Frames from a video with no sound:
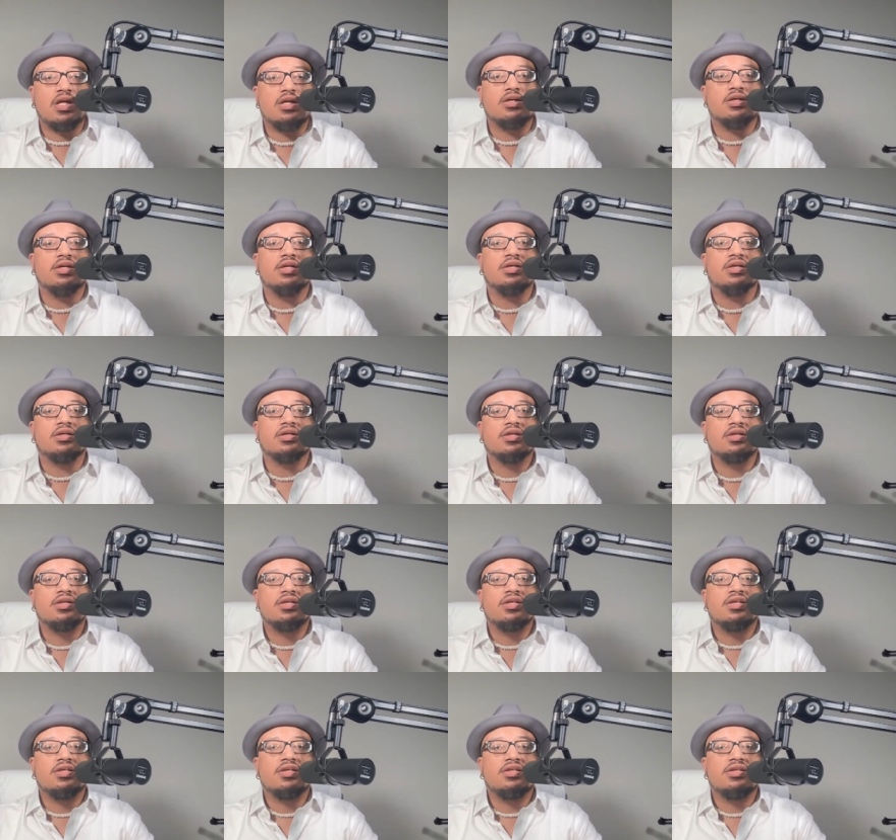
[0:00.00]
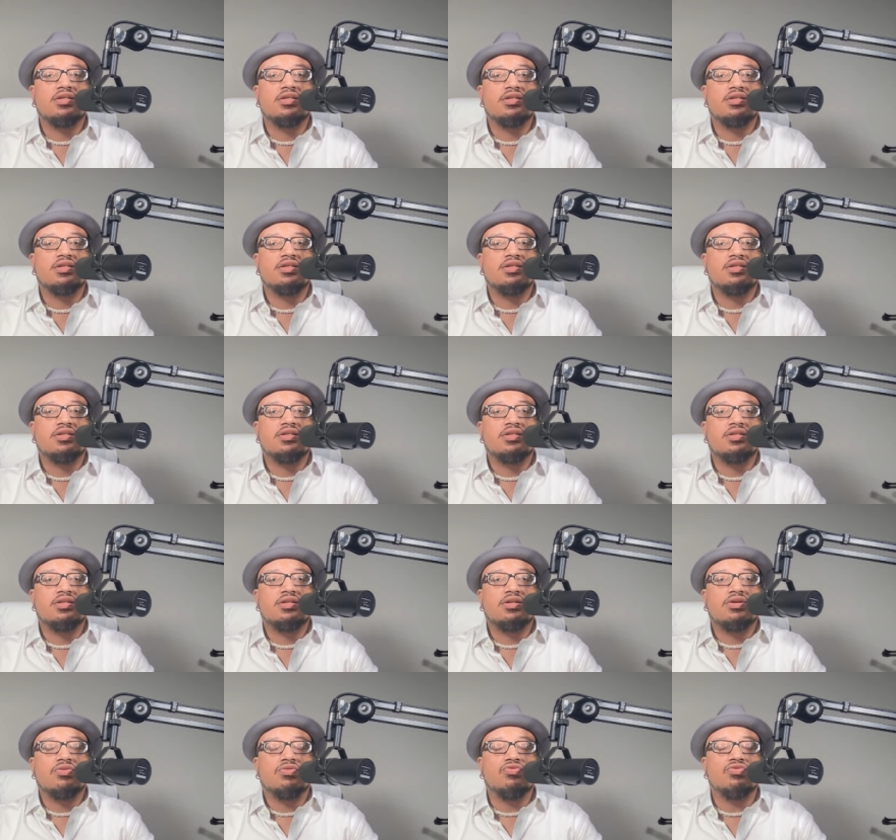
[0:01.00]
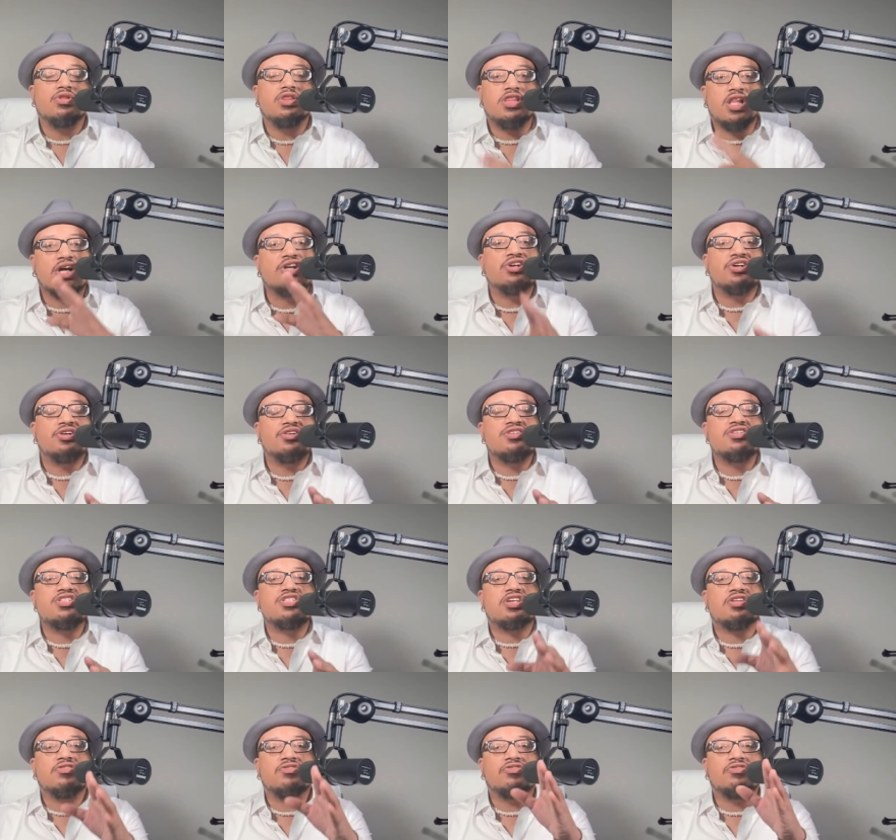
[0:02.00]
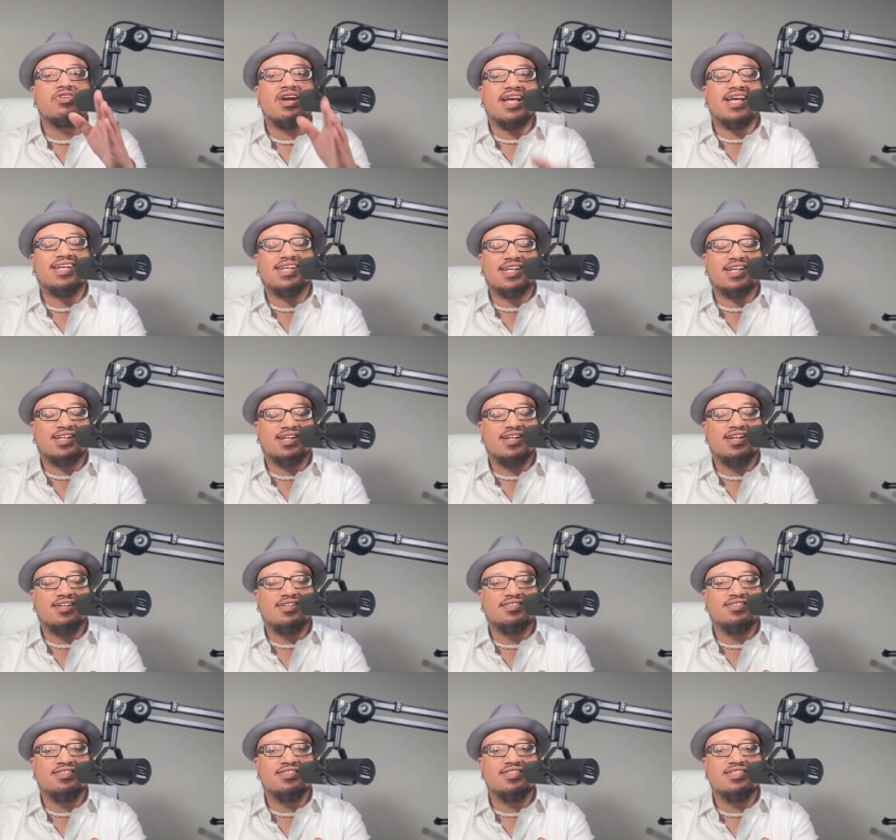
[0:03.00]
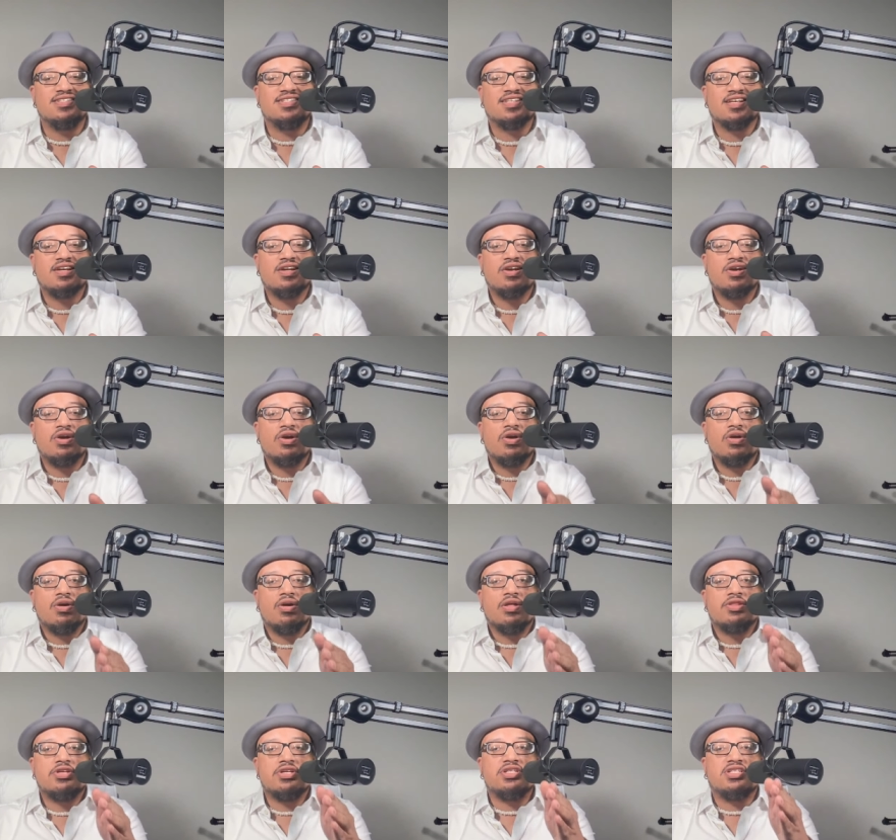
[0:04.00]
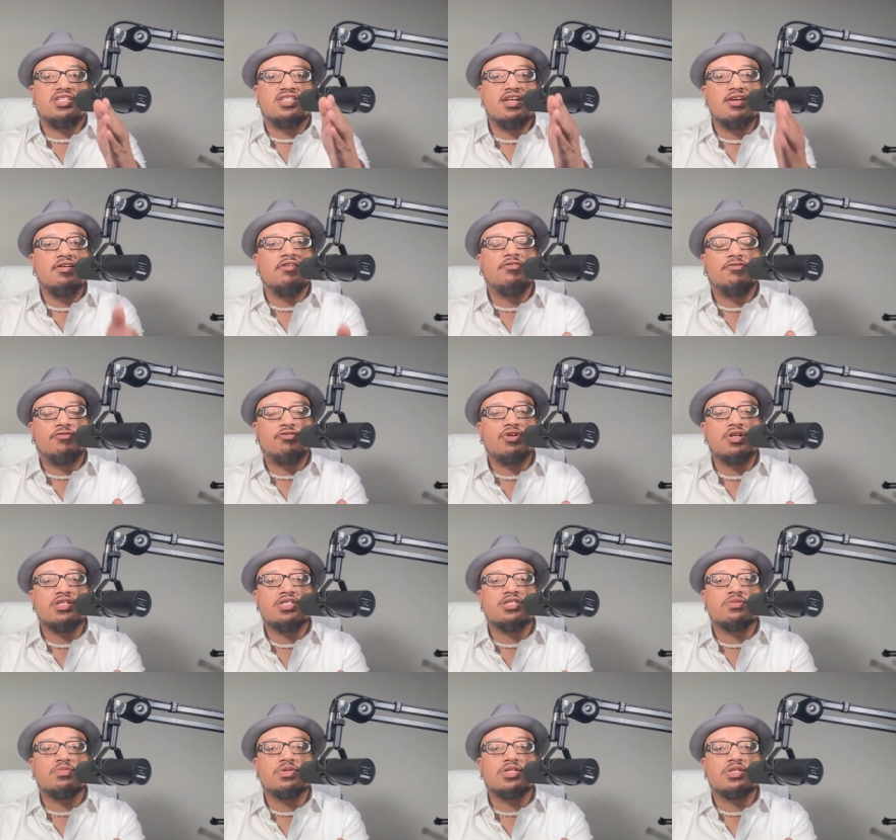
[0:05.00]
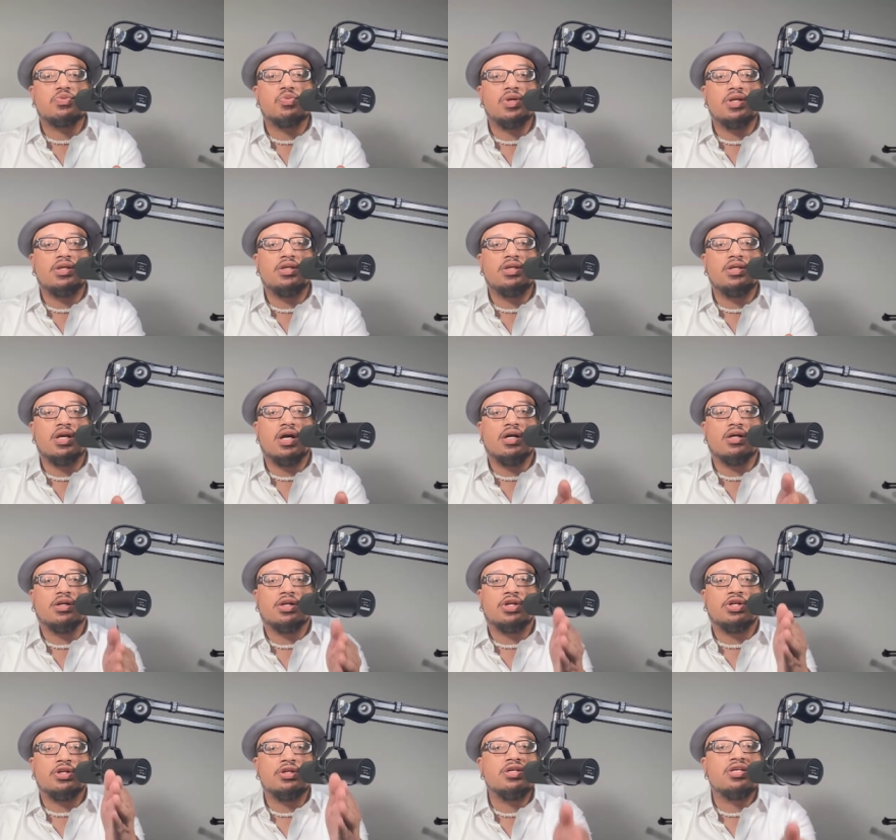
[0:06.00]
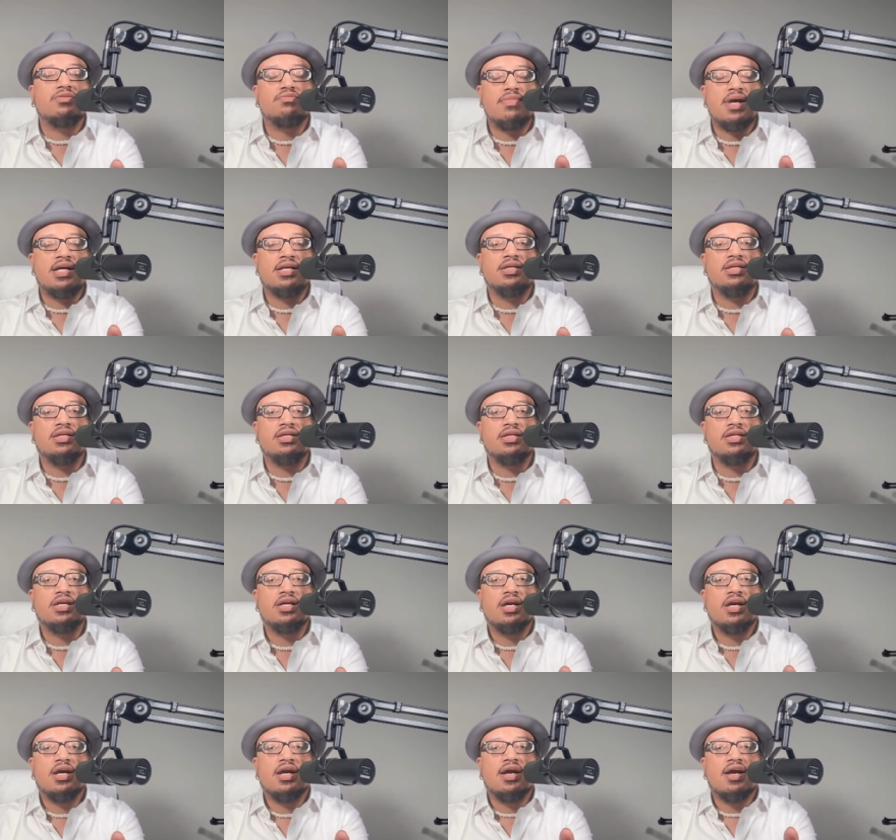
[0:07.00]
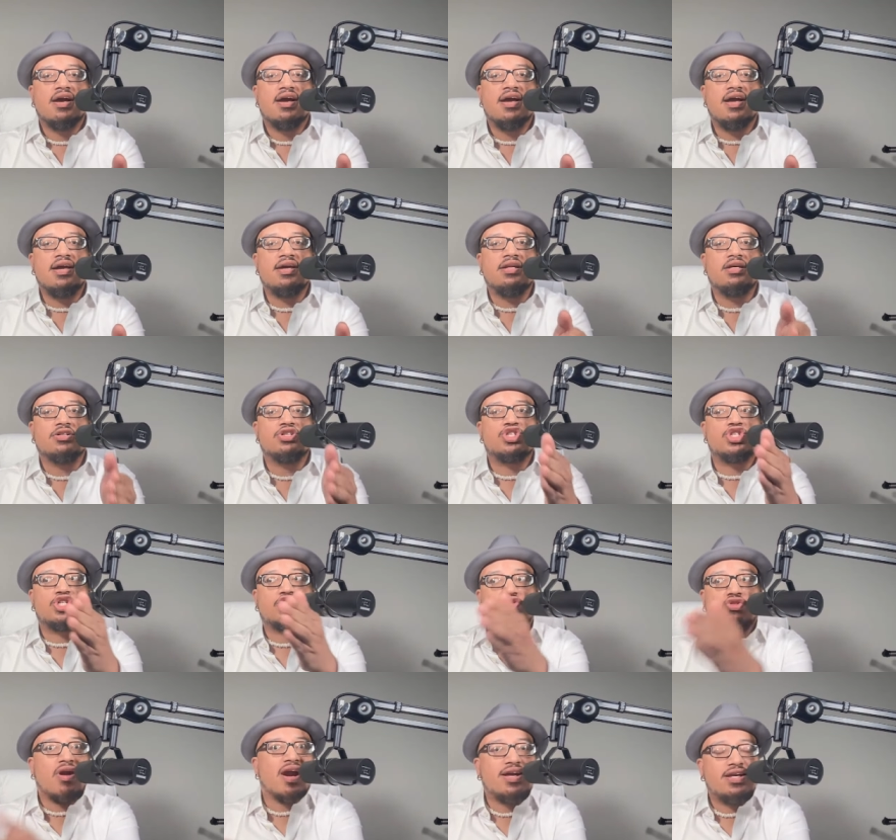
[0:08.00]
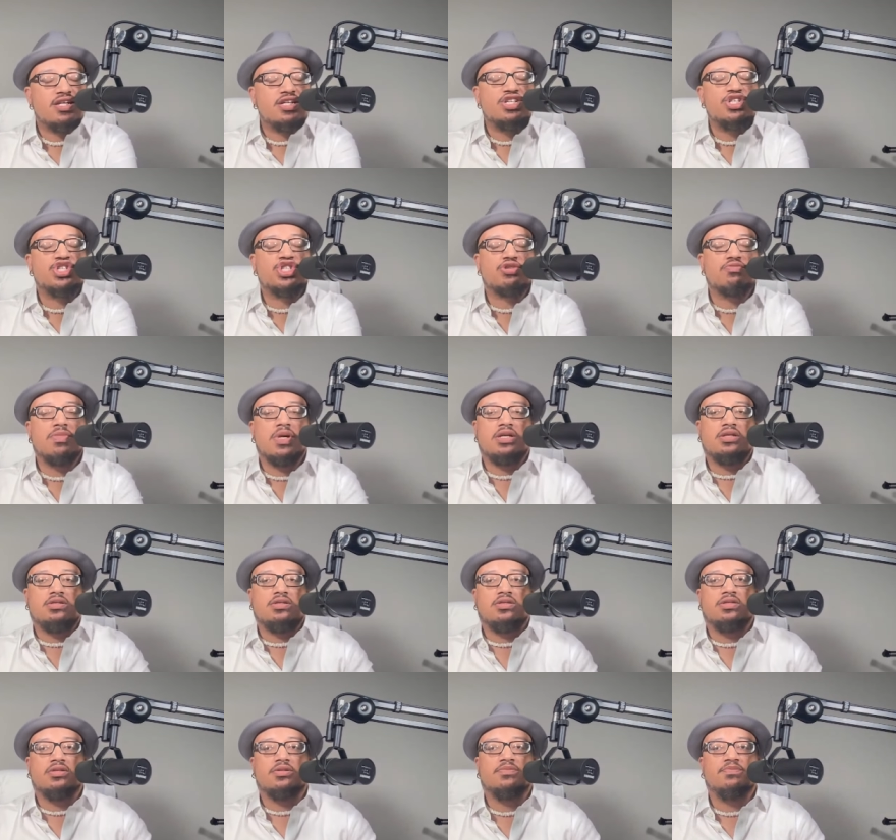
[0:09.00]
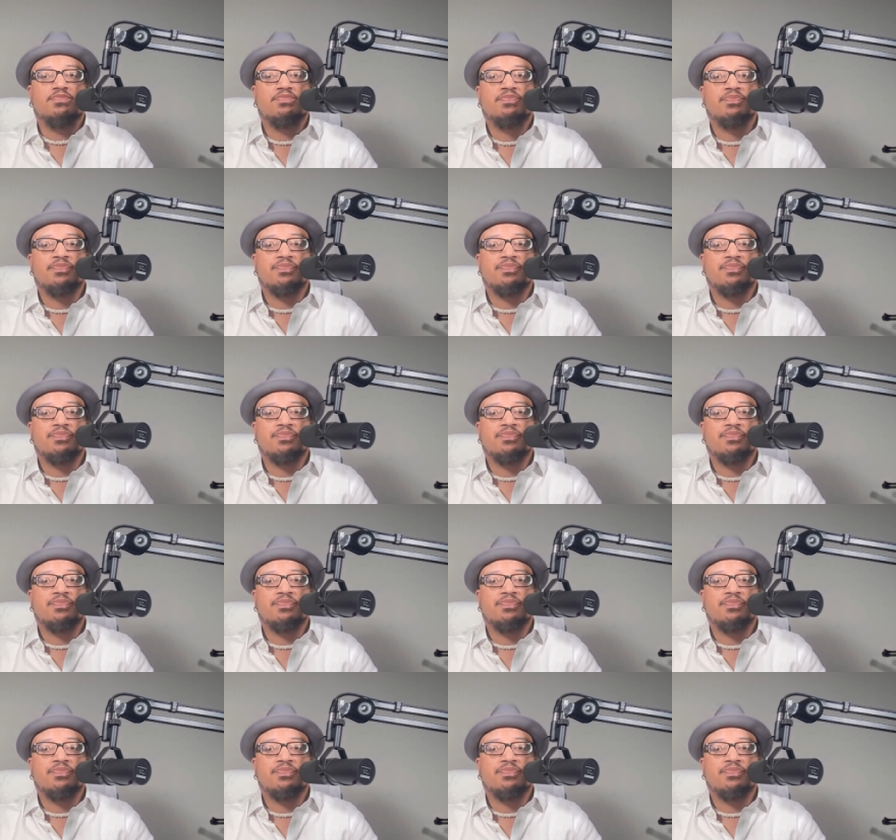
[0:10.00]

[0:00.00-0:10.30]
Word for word: like, learn to recognize the difference between a good man and a trash man.